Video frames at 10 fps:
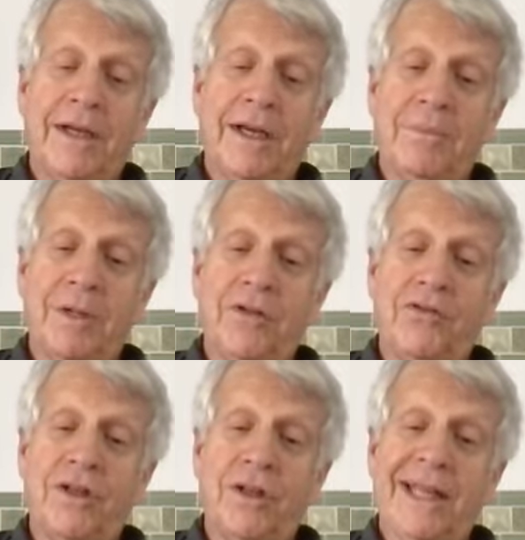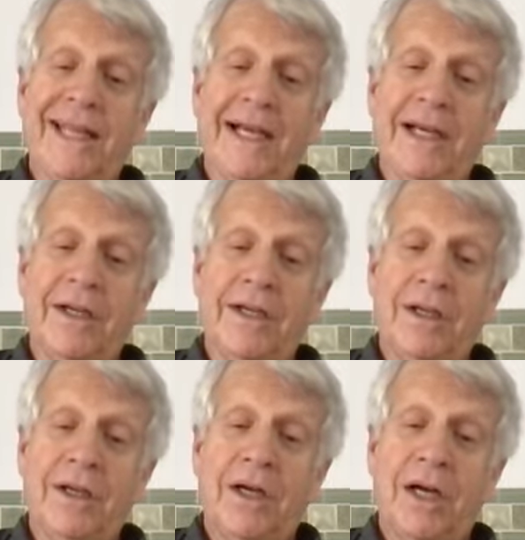and make synthetic
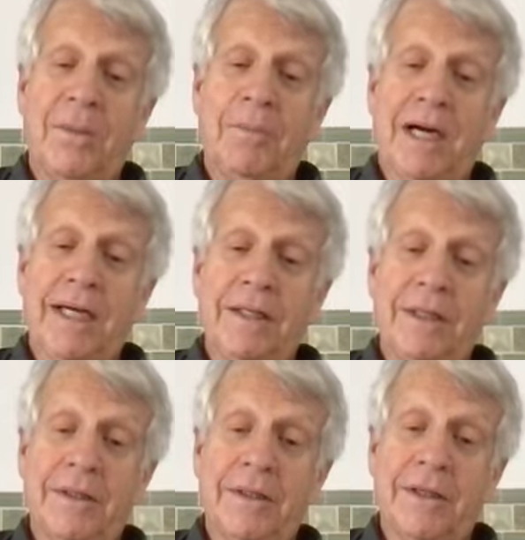myelin